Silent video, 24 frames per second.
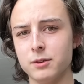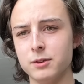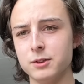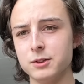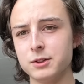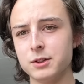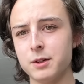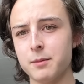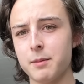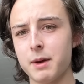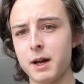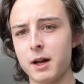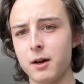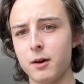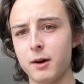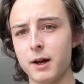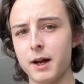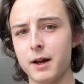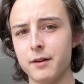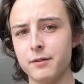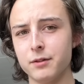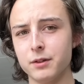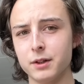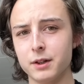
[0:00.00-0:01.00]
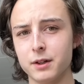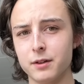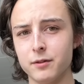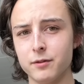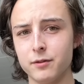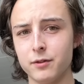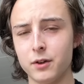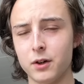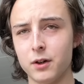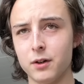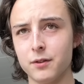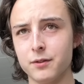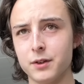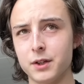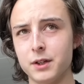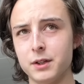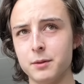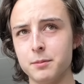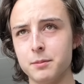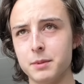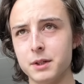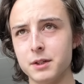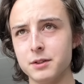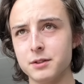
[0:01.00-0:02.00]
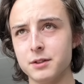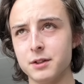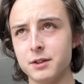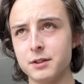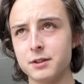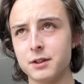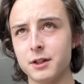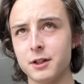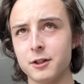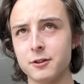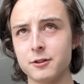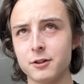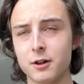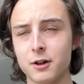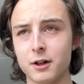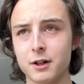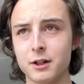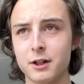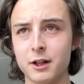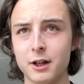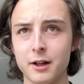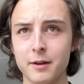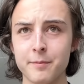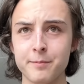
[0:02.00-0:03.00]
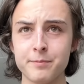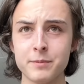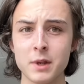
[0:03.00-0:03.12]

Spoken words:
somehow heavily involved in the business of the darknet.